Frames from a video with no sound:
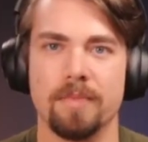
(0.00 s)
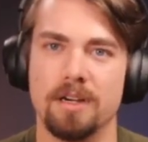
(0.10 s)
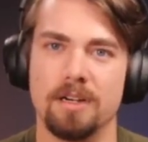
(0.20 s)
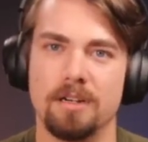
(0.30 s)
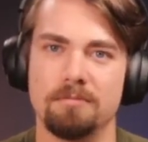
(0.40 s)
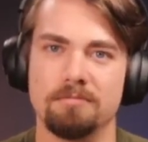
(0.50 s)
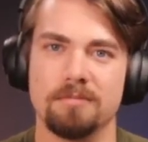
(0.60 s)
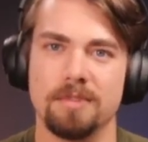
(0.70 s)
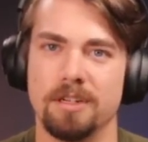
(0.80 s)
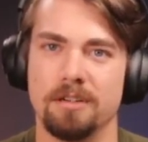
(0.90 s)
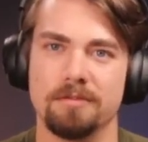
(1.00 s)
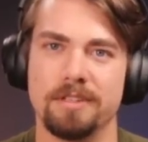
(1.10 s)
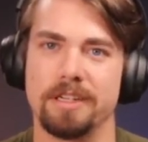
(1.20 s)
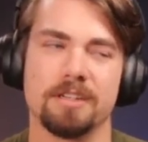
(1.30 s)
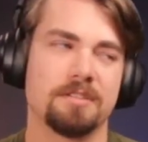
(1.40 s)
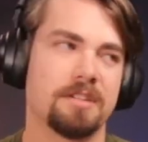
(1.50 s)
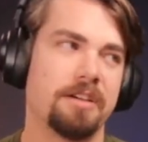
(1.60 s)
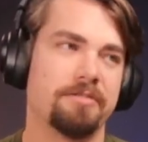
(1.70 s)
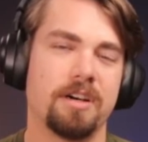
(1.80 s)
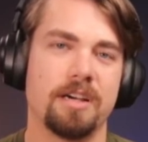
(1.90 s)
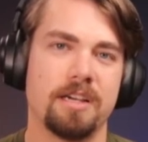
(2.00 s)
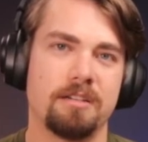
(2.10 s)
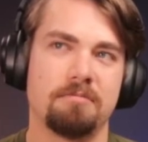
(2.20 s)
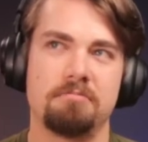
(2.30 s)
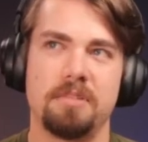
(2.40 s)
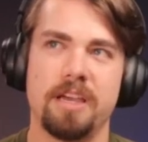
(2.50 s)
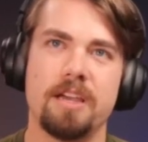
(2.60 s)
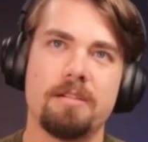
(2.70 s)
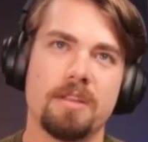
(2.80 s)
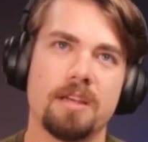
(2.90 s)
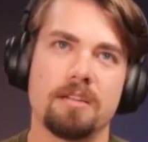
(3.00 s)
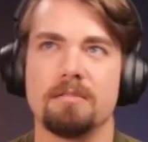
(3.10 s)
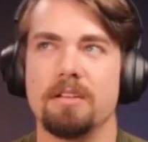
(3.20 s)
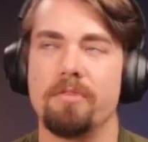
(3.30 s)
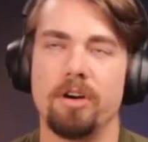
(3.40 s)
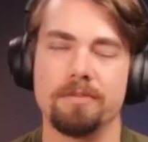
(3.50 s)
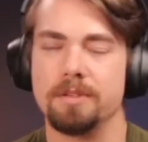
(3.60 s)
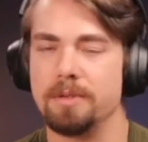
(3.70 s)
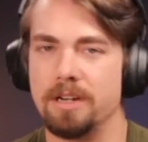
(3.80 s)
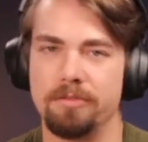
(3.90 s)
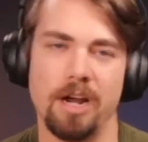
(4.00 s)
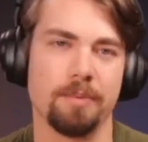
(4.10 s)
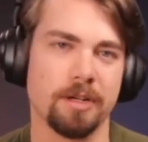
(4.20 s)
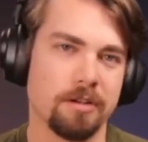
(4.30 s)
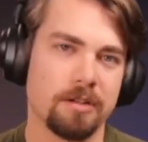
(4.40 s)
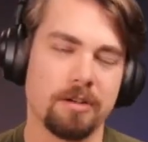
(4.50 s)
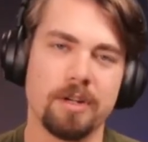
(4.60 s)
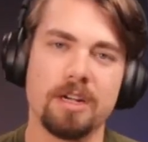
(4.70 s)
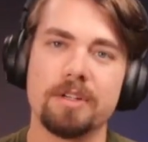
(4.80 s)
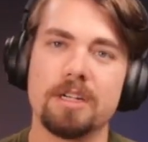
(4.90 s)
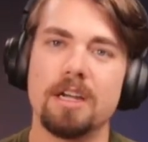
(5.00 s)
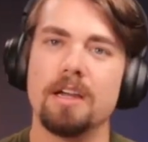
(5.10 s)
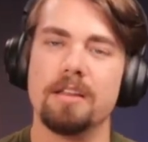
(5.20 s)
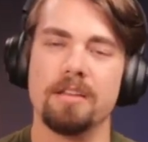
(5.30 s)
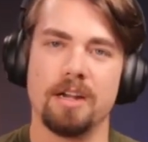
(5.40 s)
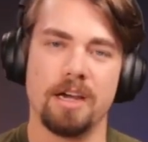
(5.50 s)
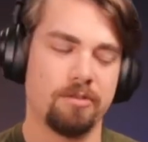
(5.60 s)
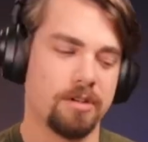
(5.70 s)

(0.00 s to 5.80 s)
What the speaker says: it's like a sci-fi game that involves some kind of grappling hook or whatever, then I